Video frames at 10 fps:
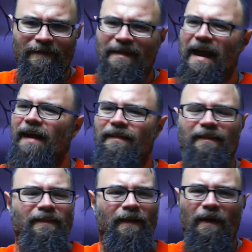not
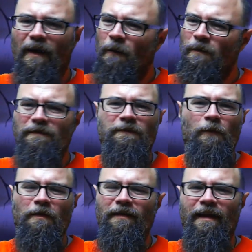the on
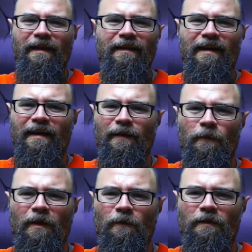four leg kind of
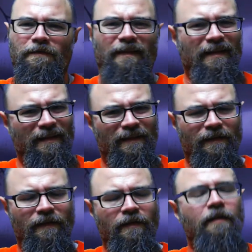werewolf
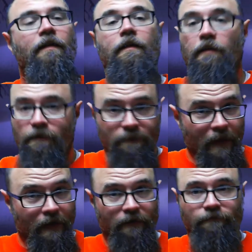either.
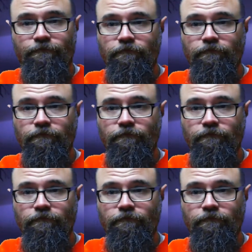Now,